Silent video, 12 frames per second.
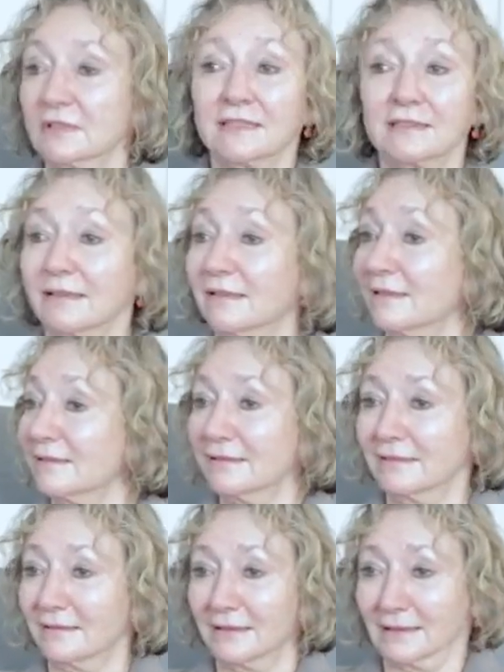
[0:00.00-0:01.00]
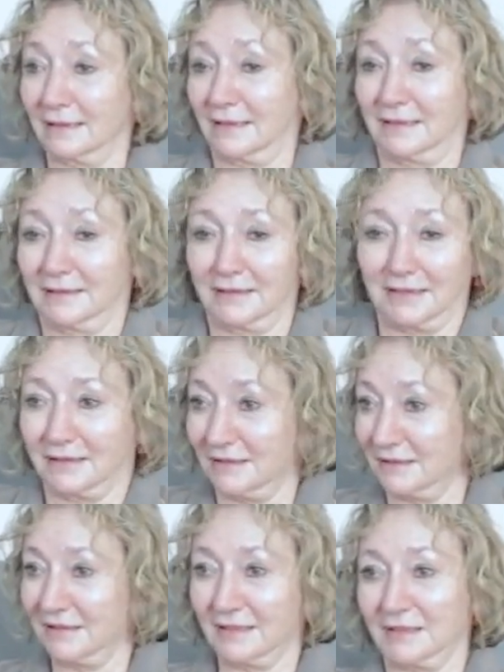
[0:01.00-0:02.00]
start in
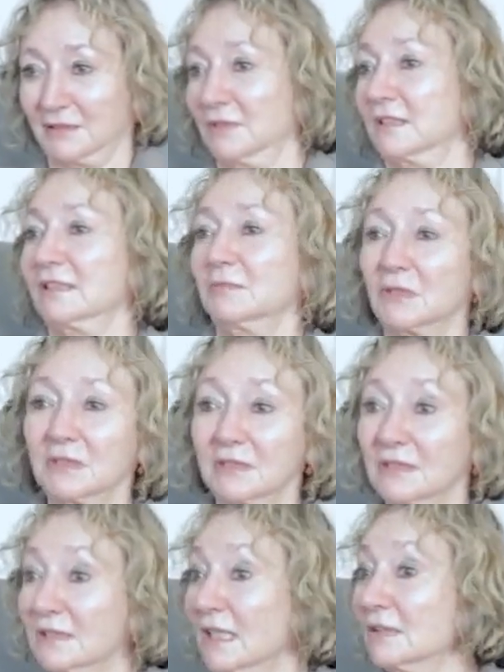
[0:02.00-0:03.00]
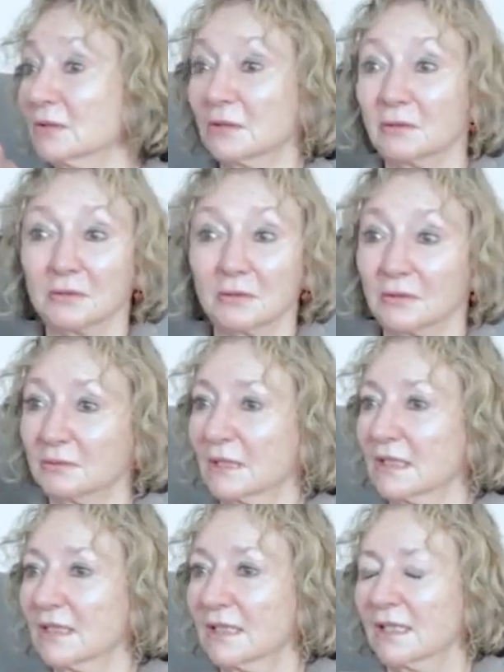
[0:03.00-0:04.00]
kindergarten as far as I'm concerned, and go all the way.